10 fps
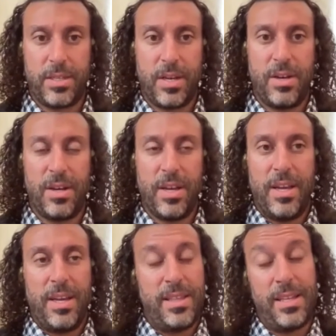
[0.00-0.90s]
So
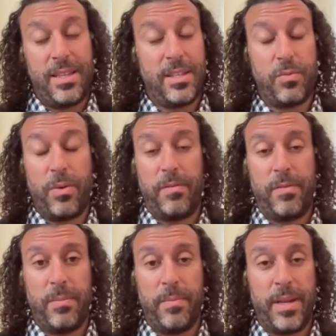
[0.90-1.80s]
that that's one of them.